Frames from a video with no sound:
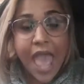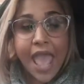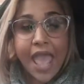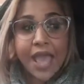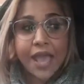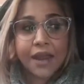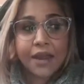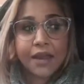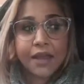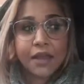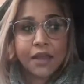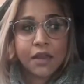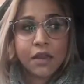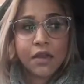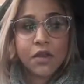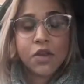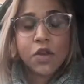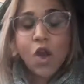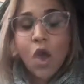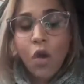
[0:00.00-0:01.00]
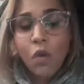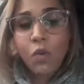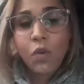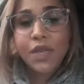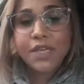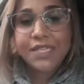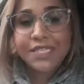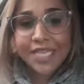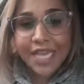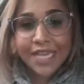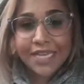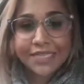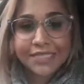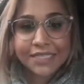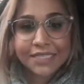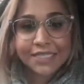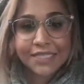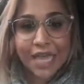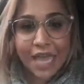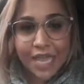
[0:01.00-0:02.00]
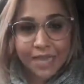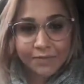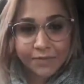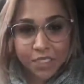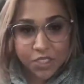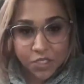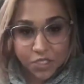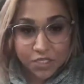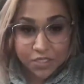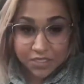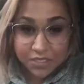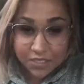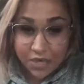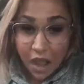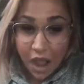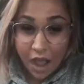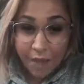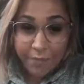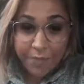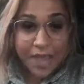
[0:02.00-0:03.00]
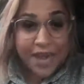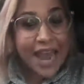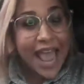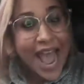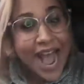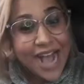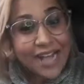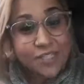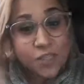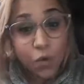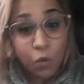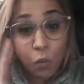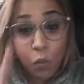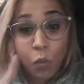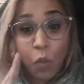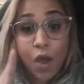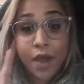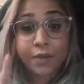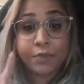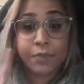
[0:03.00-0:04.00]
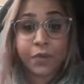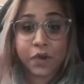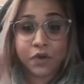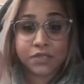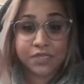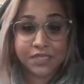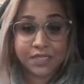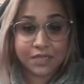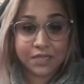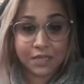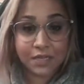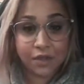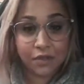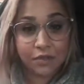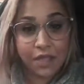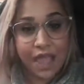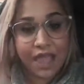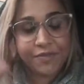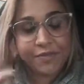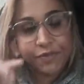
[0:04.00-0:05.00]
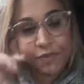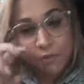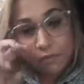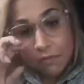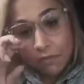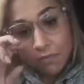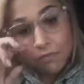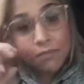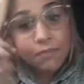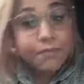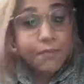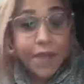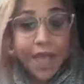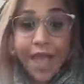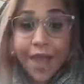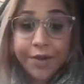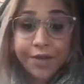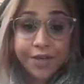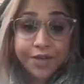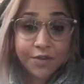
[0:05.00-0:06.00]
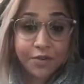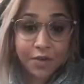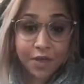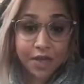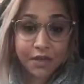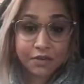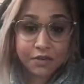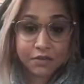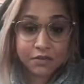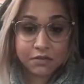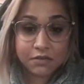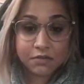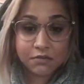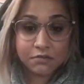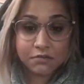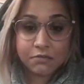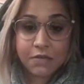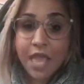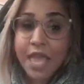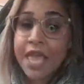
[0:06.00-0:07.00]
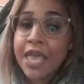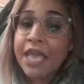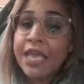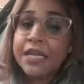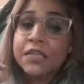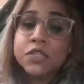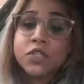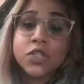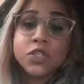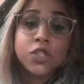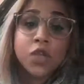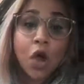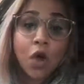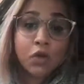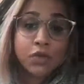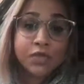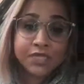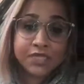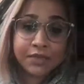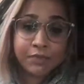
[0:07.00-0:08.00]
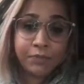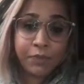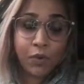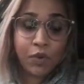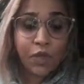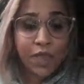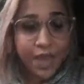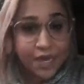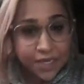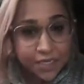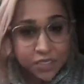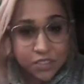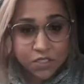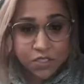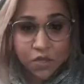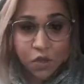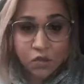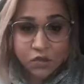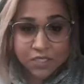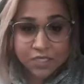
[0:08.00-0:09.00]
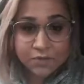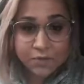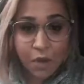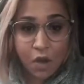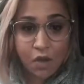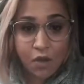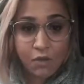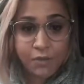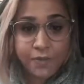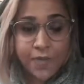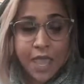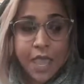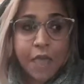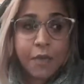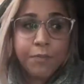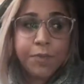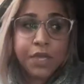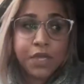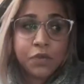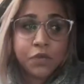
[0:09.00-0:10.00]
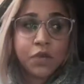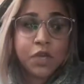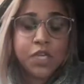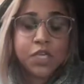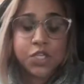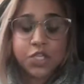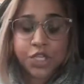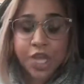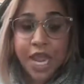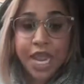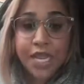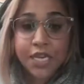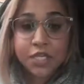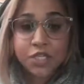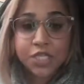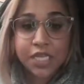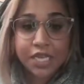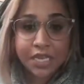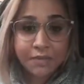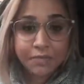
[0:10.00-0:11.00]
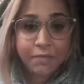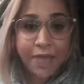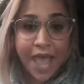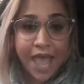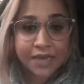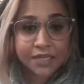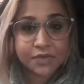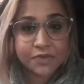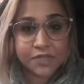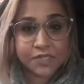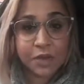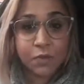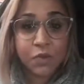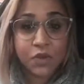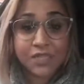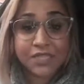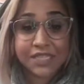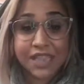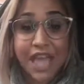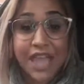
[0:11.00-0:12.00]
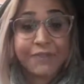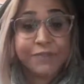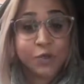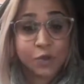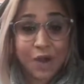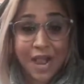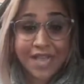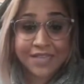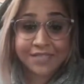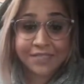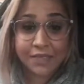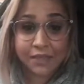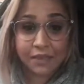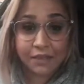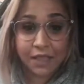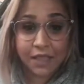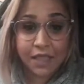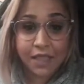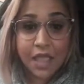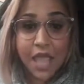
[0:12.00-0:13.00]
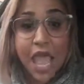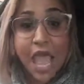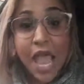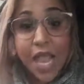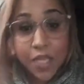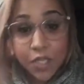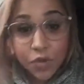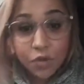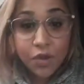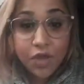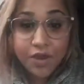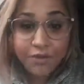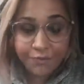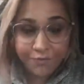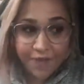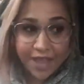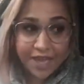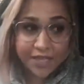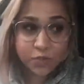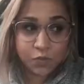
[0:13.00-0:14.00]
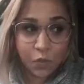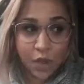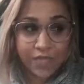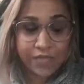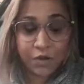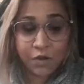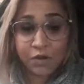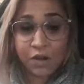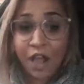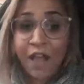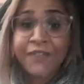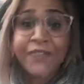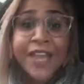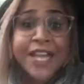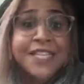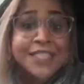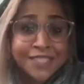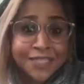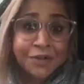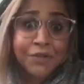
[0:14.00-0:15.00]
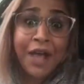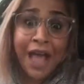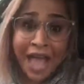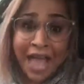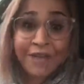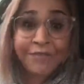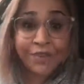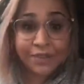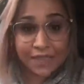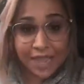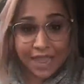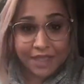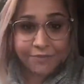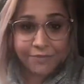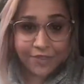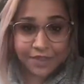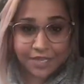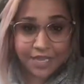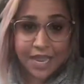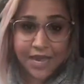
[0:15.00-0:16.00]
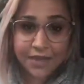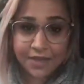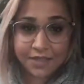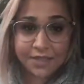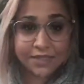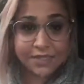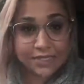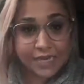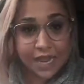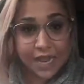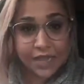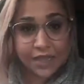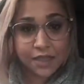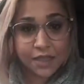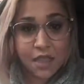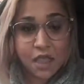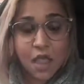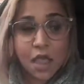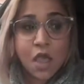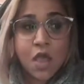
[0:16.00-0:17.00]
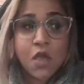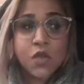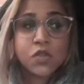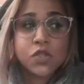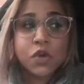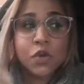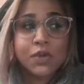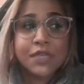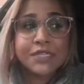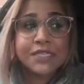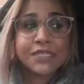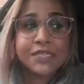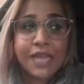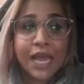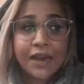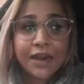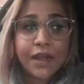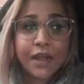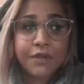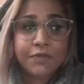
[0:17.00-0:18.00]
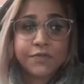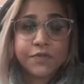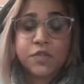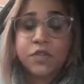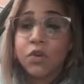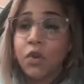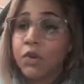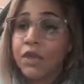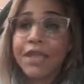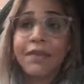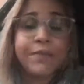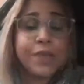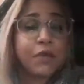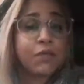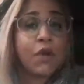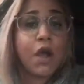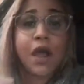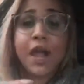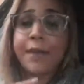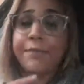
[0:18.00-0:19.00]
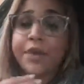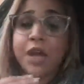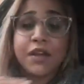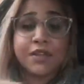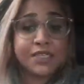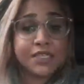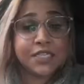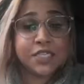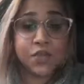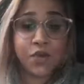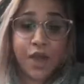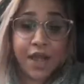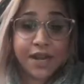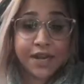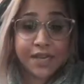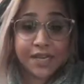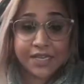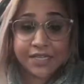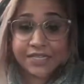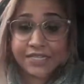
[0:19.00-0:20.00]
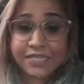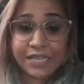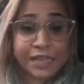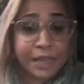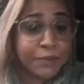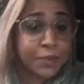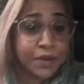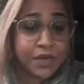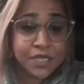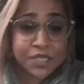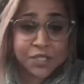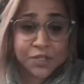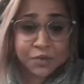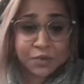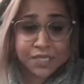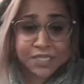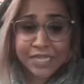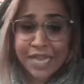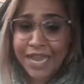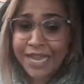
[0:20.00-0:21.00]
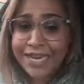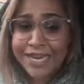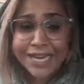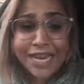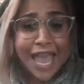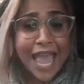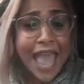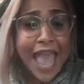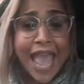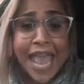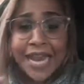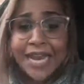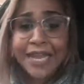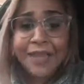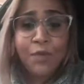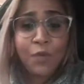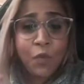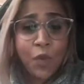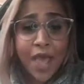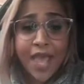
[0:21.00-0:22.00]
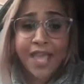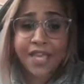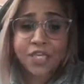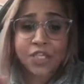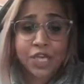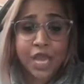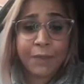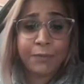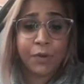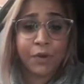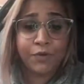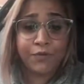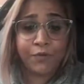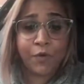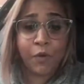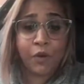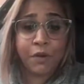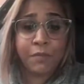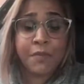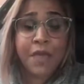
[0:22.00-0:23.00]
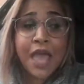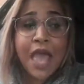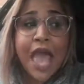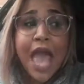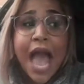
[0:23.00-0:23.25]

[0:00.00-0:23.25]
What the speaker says: And no one takes the time to just stop and ask one person in their life, how are you doing? It's so simple and it's so small, but you could change the impact of someone's life drastically, and you could affect whether or not they still have a life at the end of this day. So don't get me wrong, I'm not discrediting celebrity suicide in any way, shape, or form.